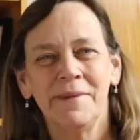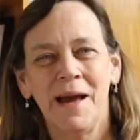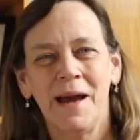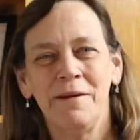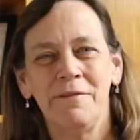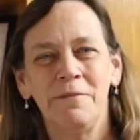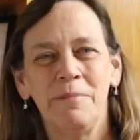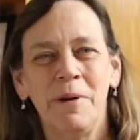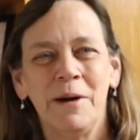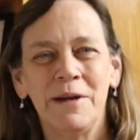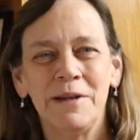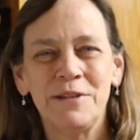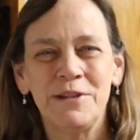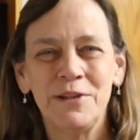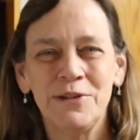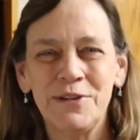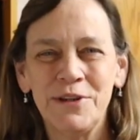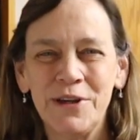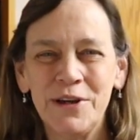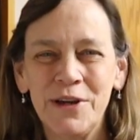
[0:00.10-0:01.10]
Hey everybody,
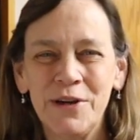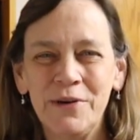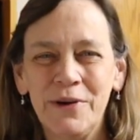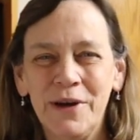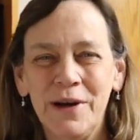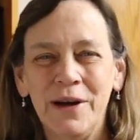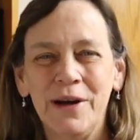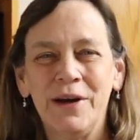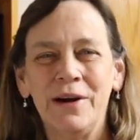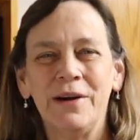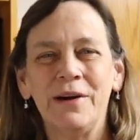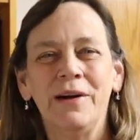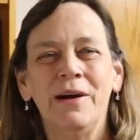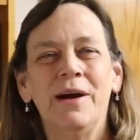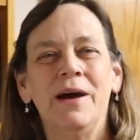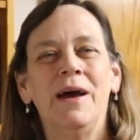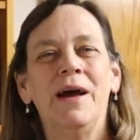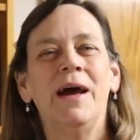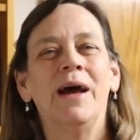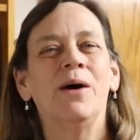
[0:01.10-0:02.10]
Susie Q here,
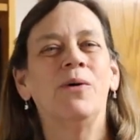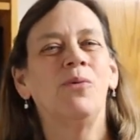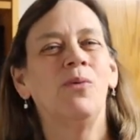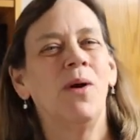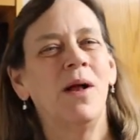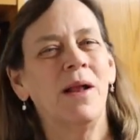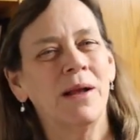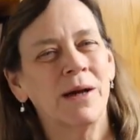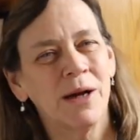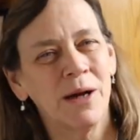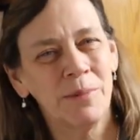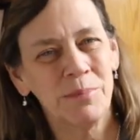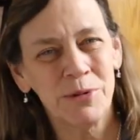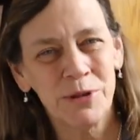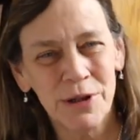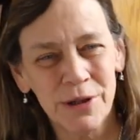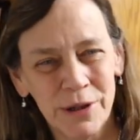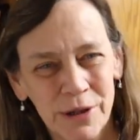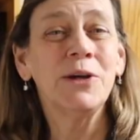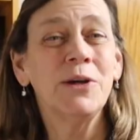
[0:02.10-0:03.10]
and welcome
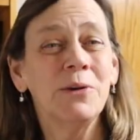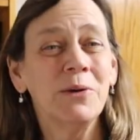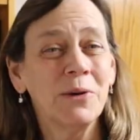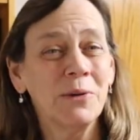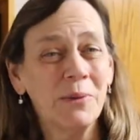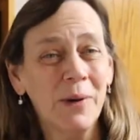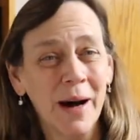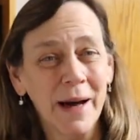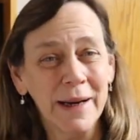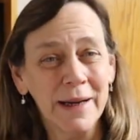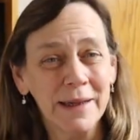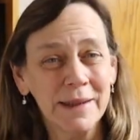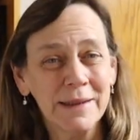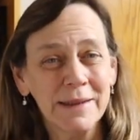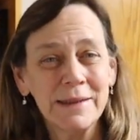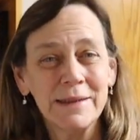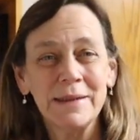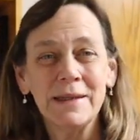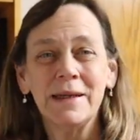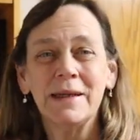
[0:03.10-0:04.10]
to Q
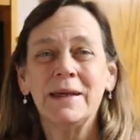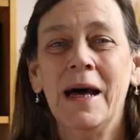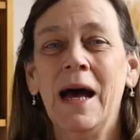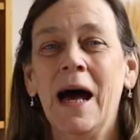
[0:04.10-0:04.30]
Aquatics.